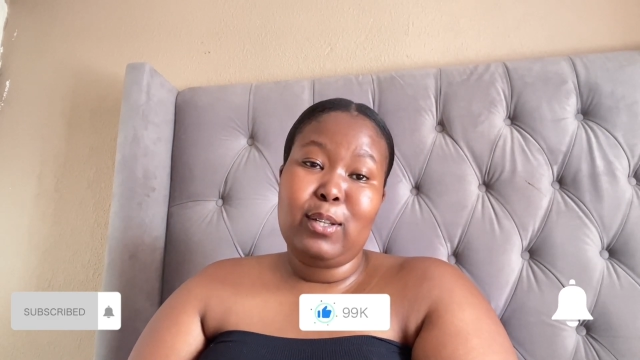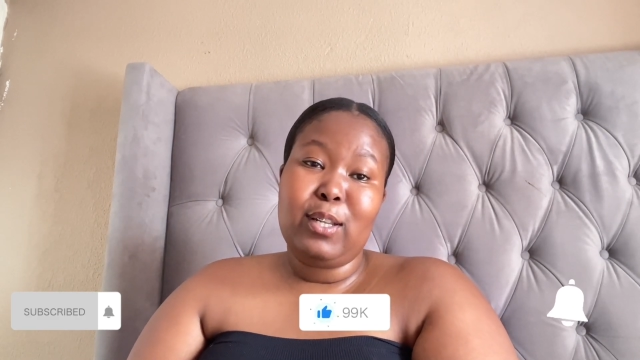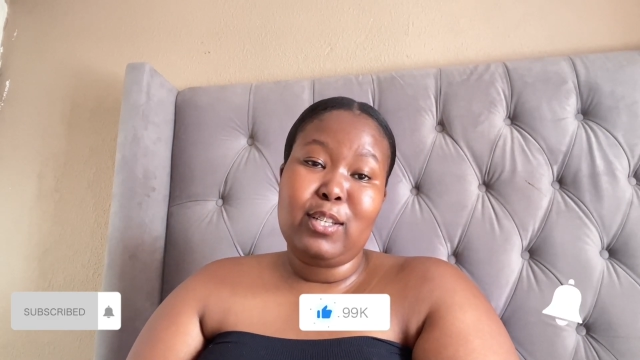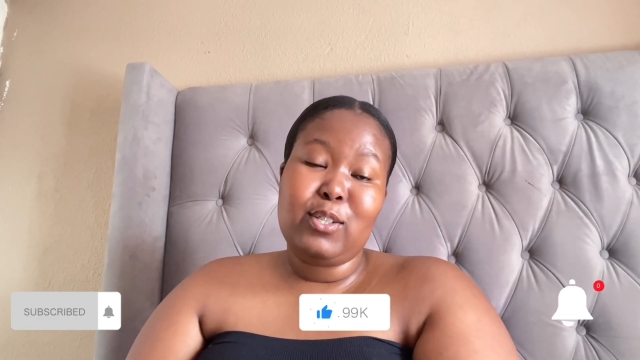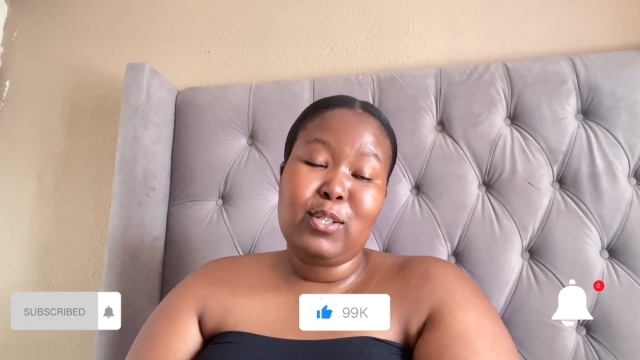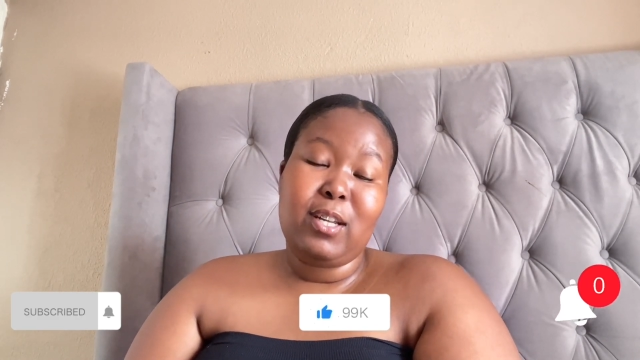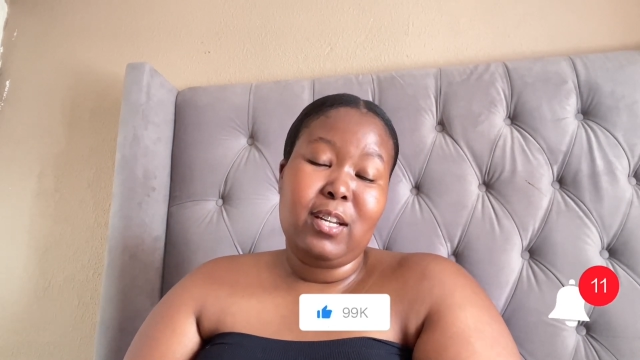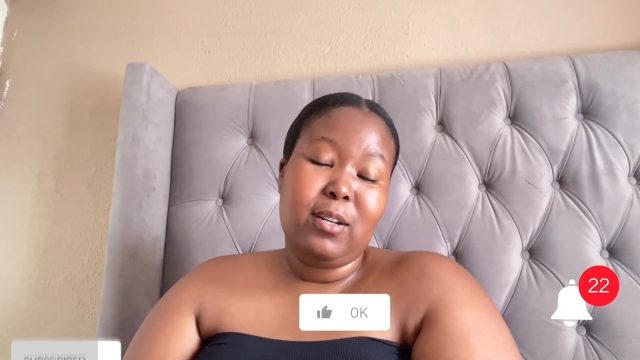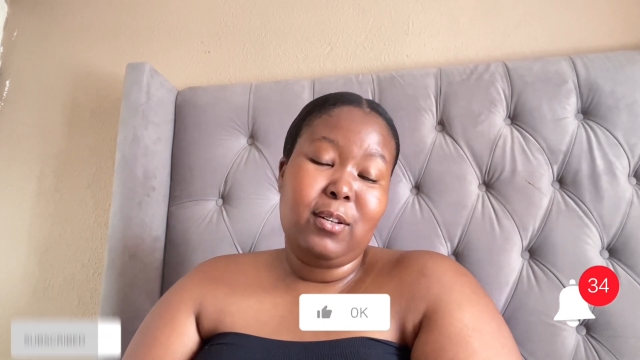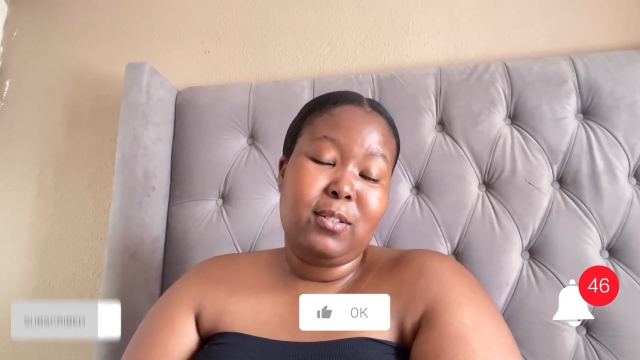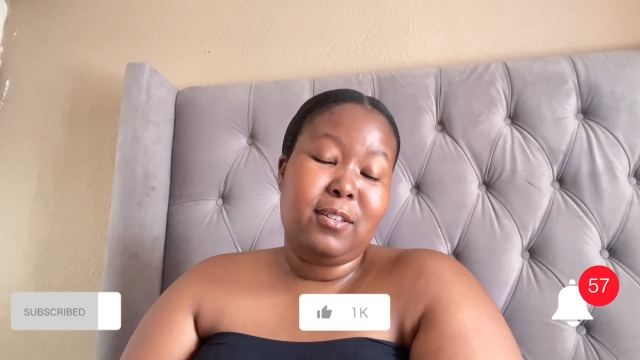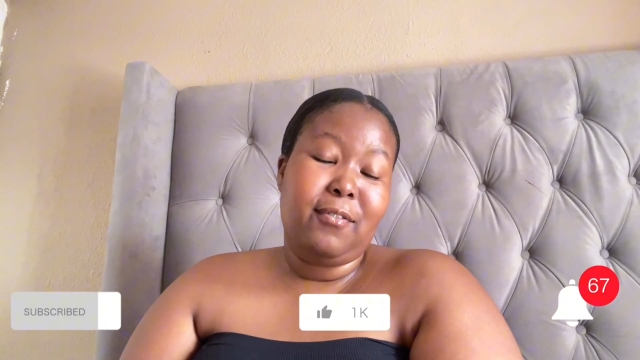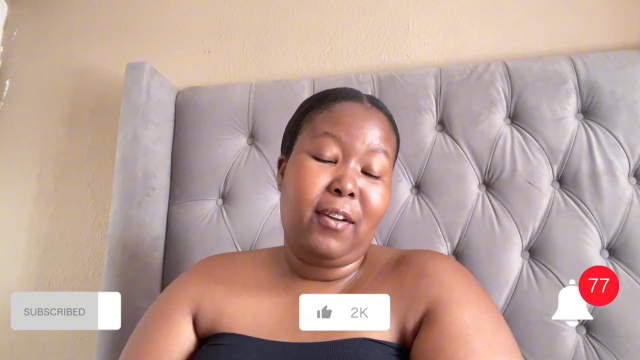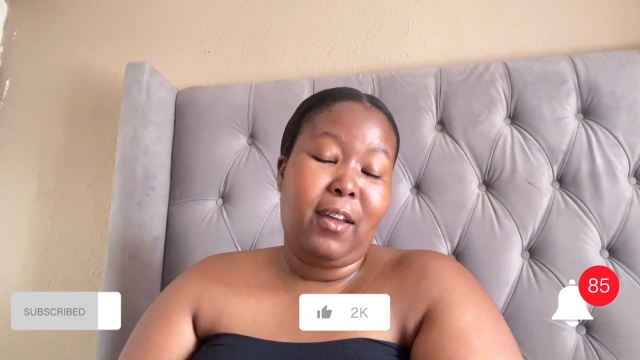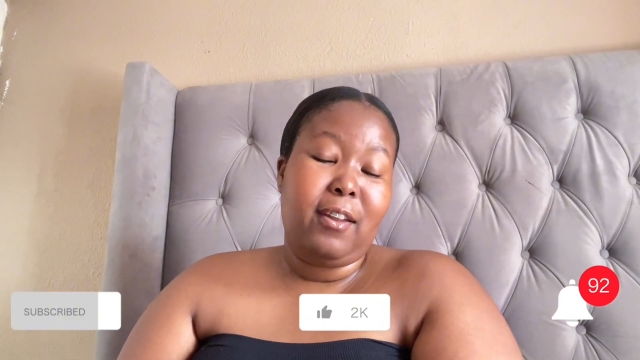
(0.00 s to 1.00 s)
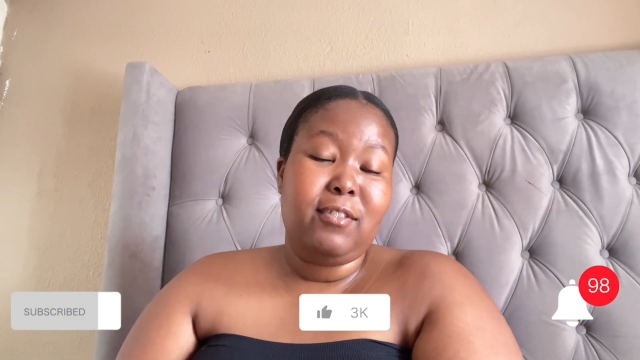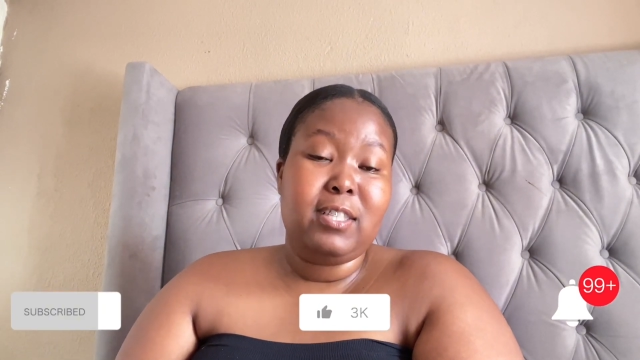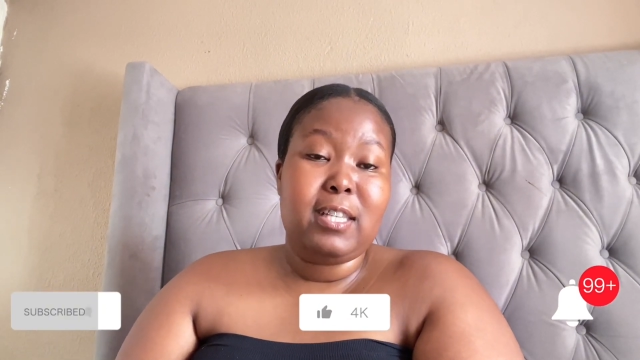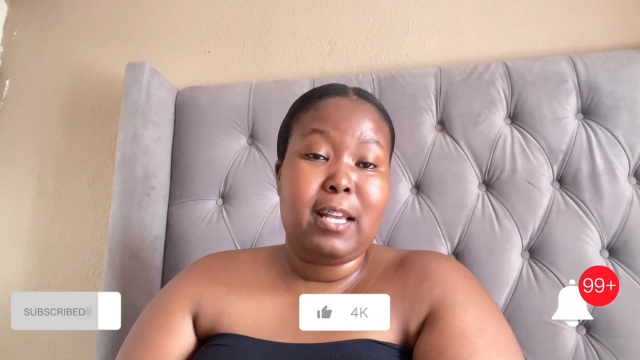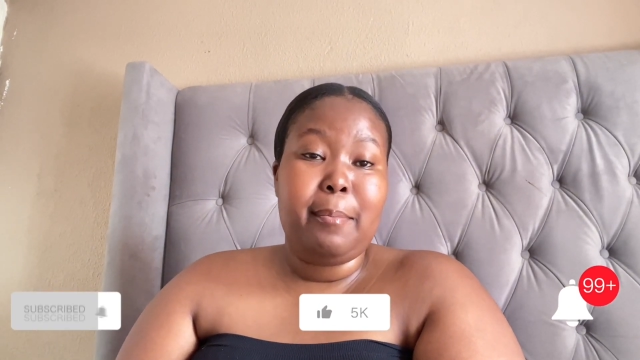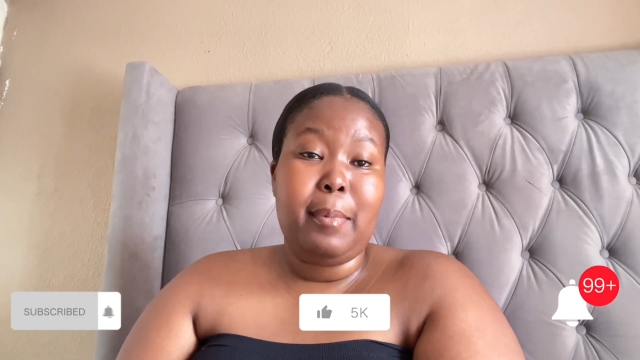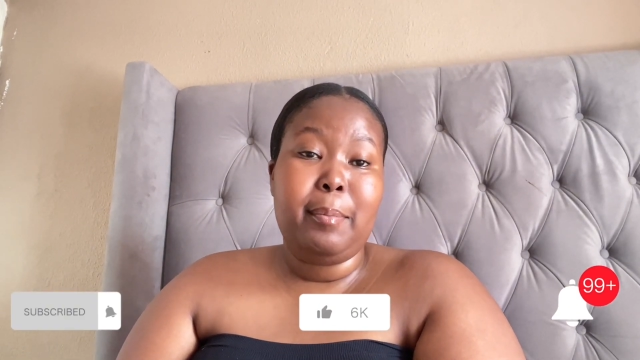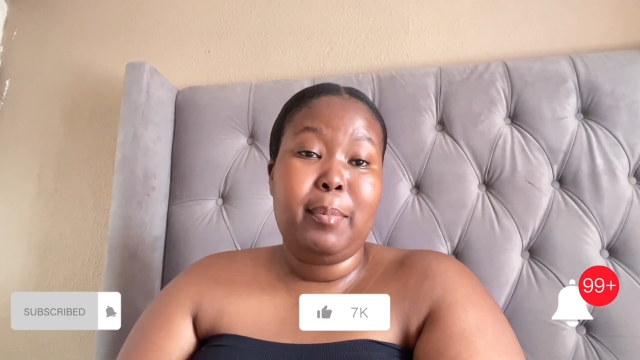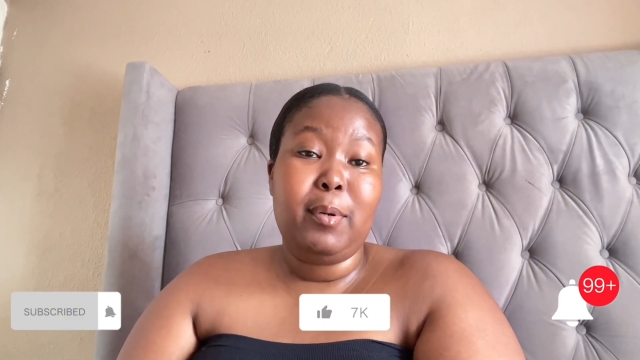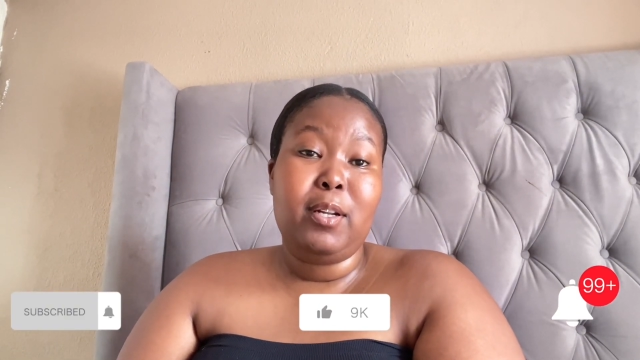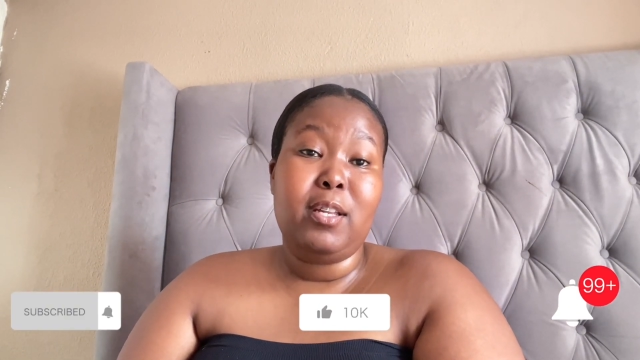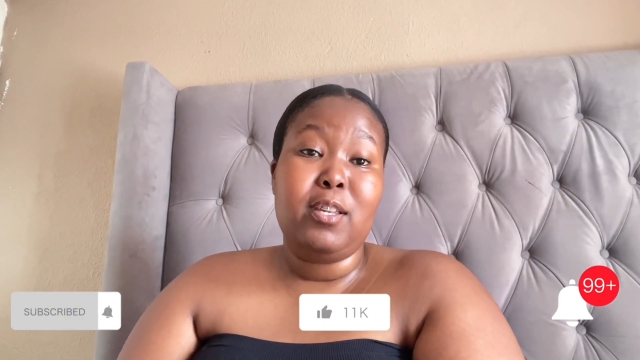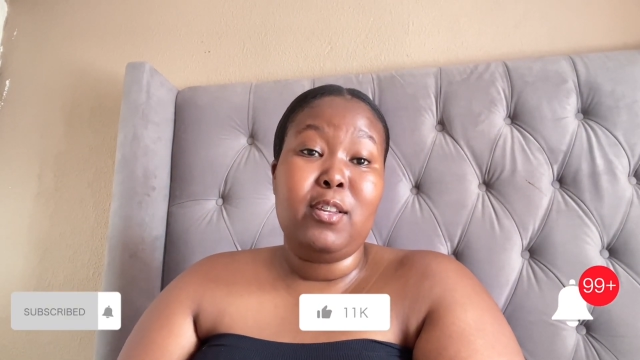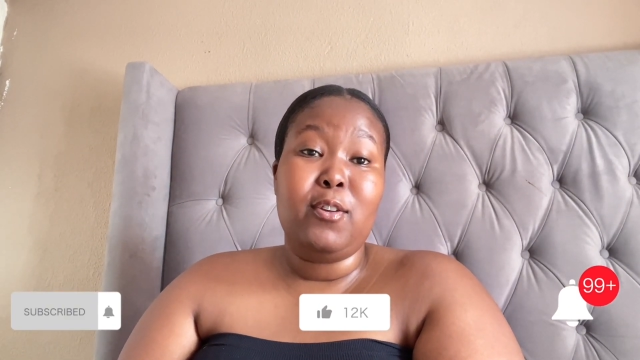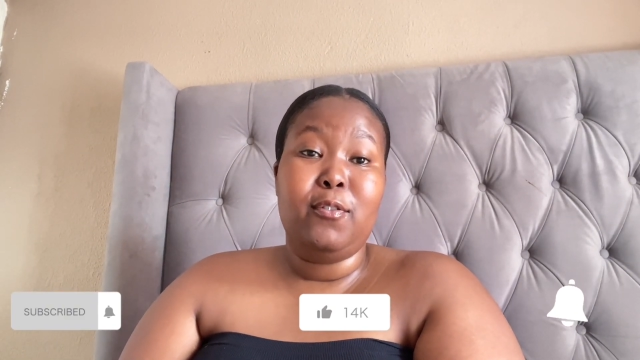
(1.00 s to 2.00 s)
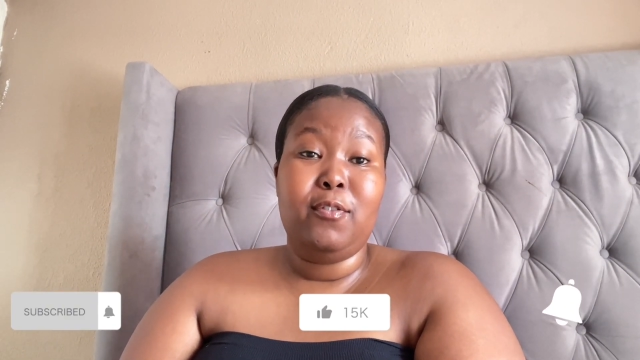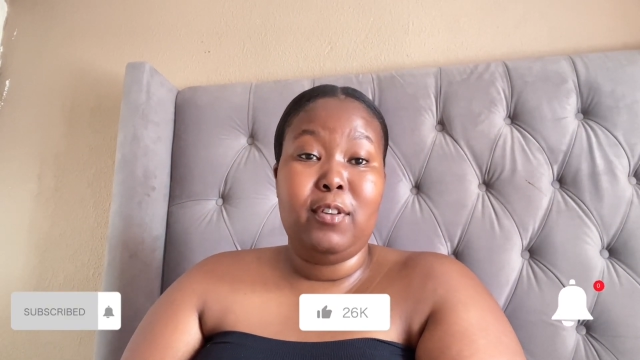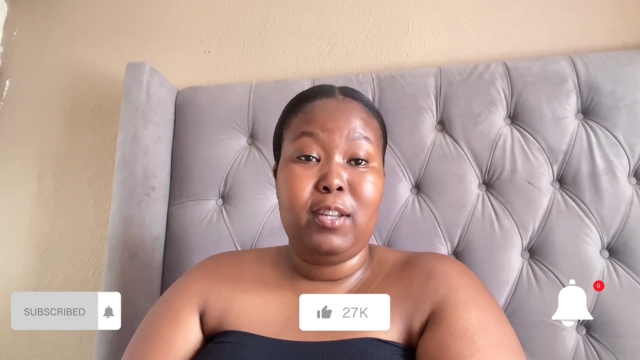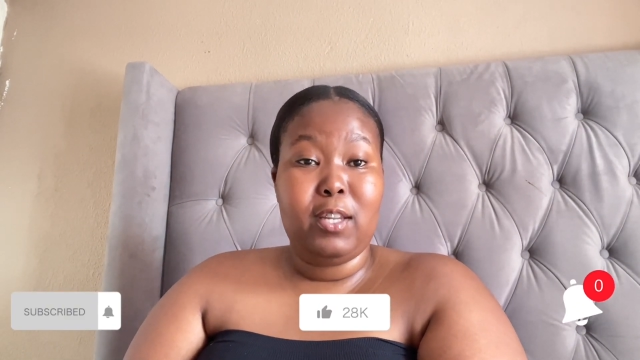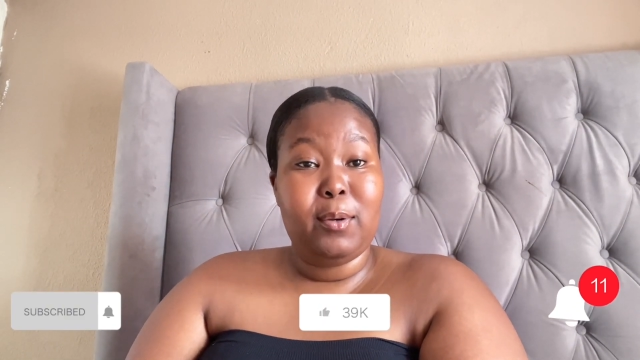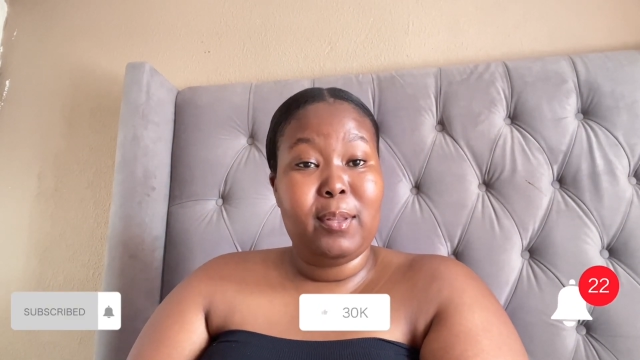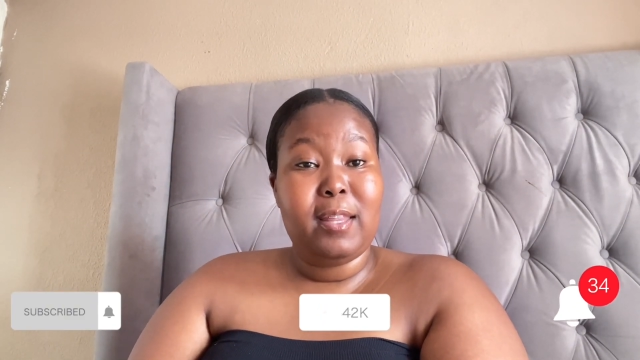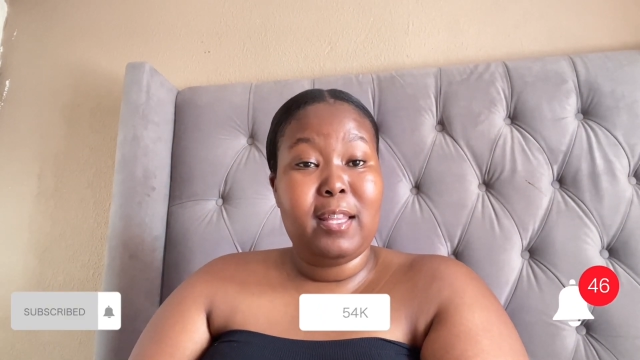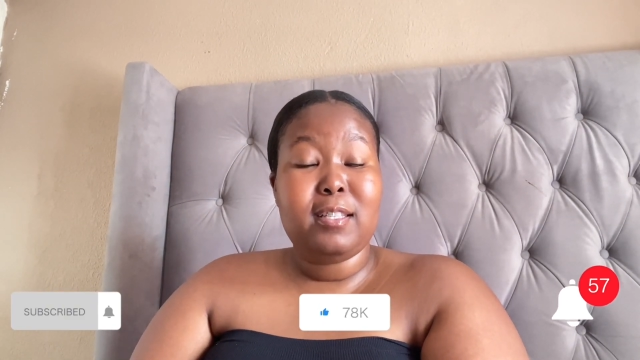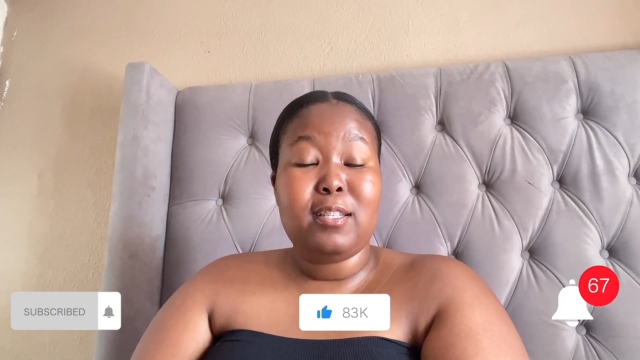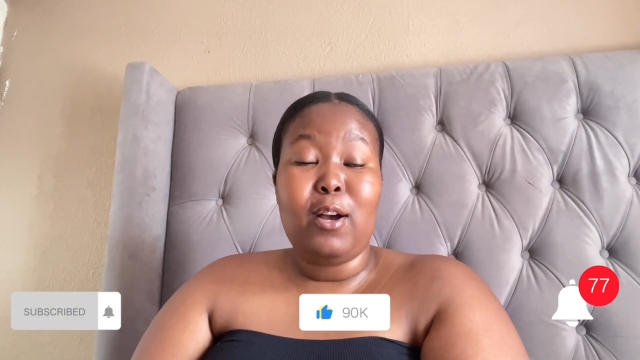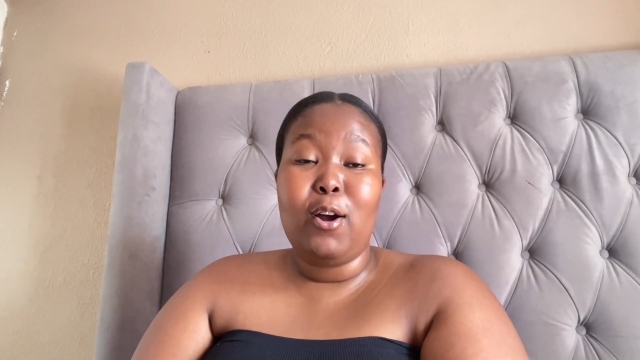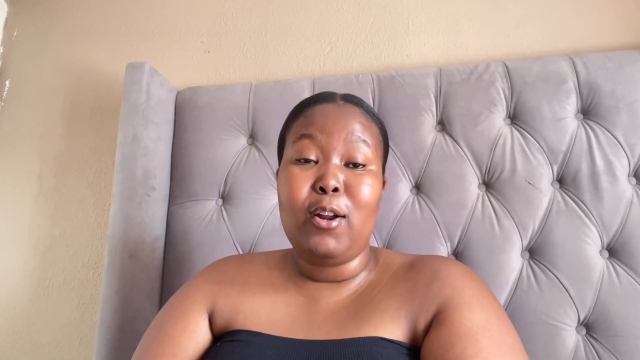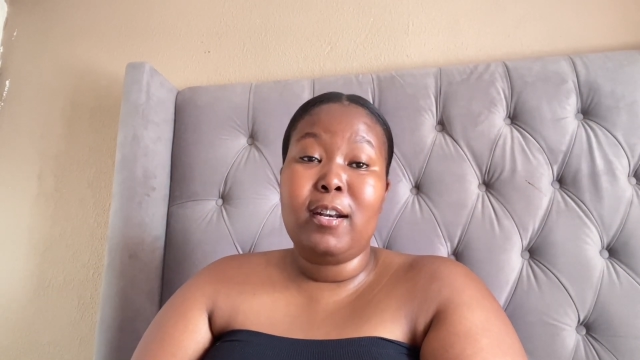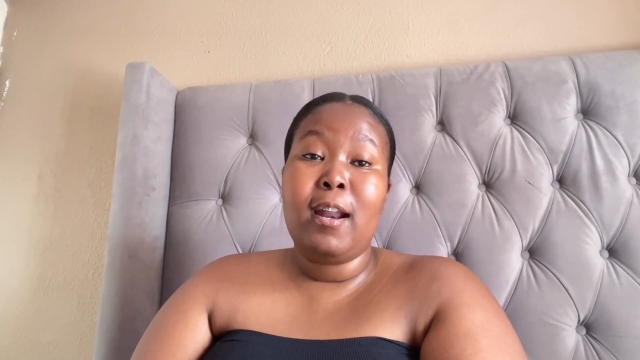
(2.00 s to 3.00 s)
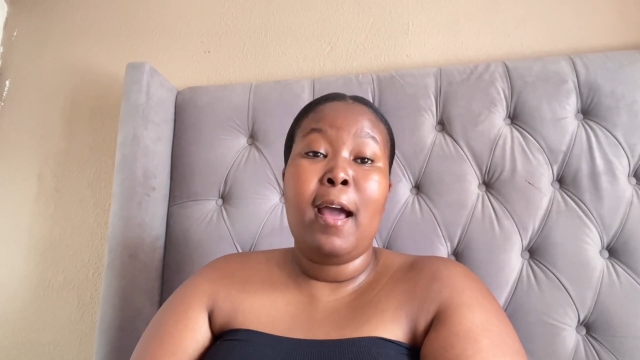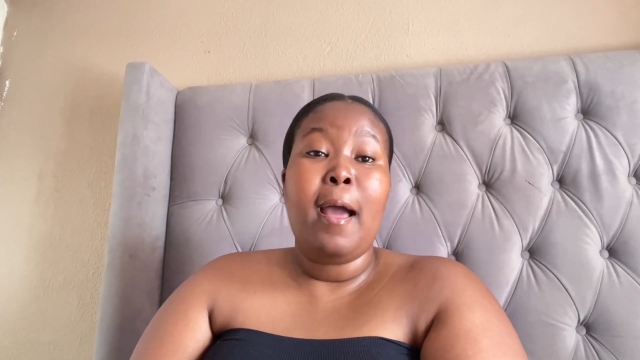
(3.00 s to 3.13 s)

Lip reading: that you get notified every time I upload a new video, and that's on